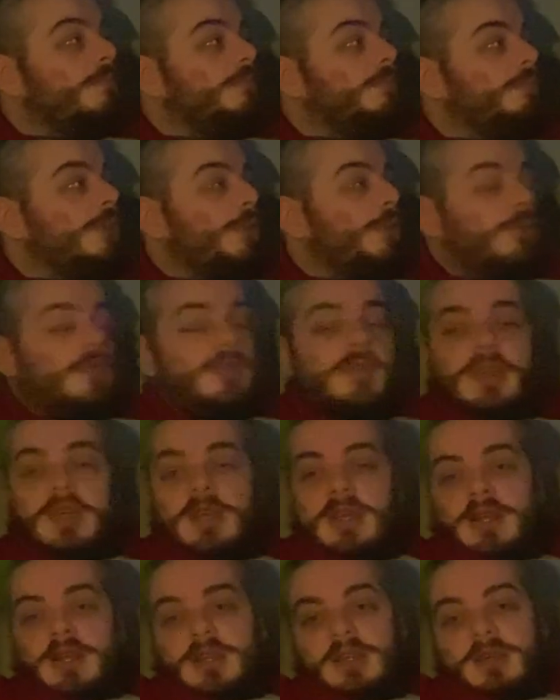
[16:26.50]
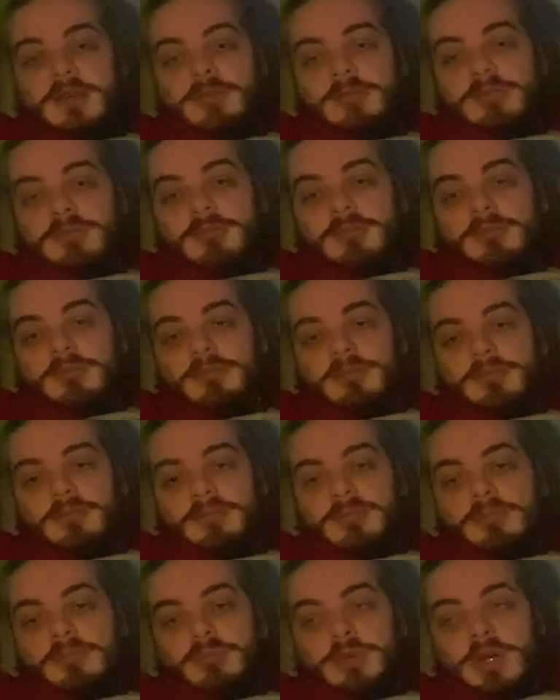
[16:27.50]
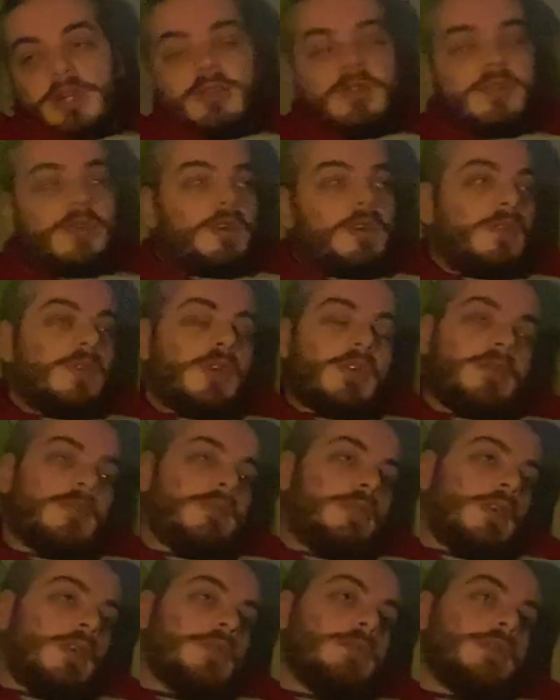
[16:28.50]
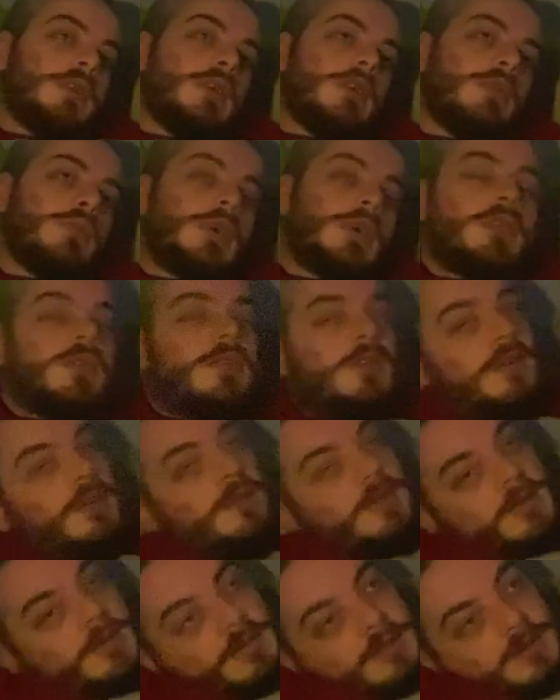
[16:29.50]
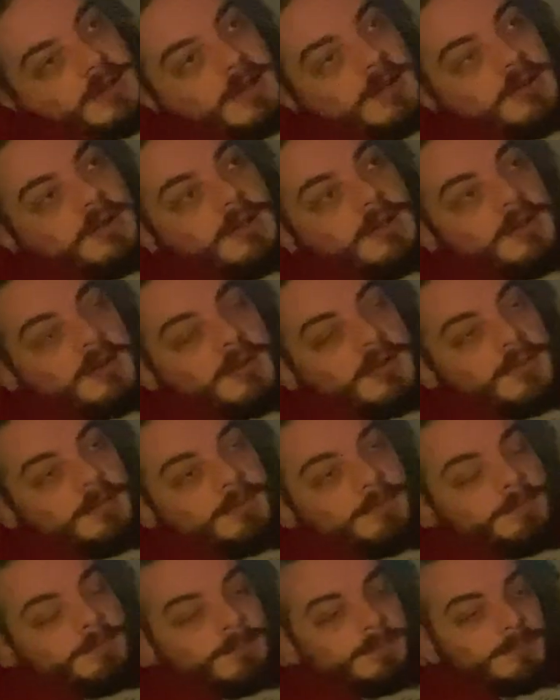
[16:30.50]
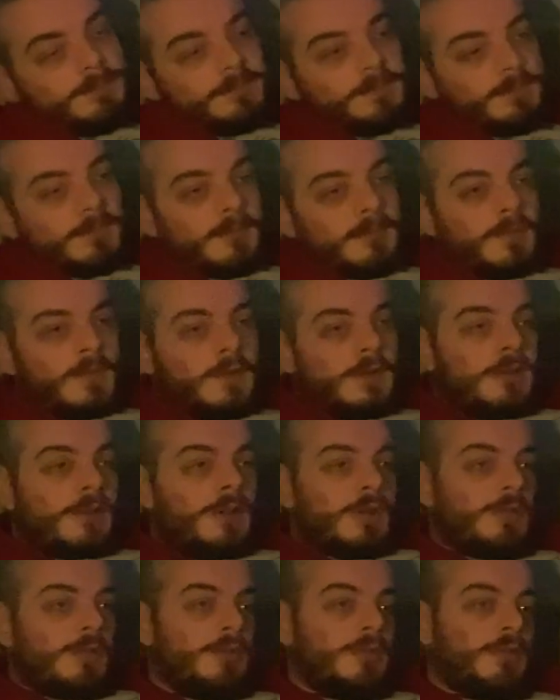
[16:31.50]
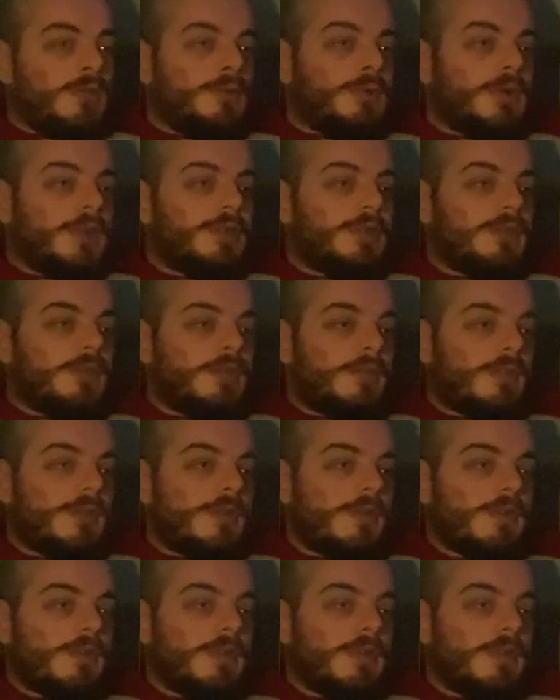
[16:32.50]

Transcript: people say, where do you see yourself in five years? Where do you see yourself in ten years? Those sort of questions.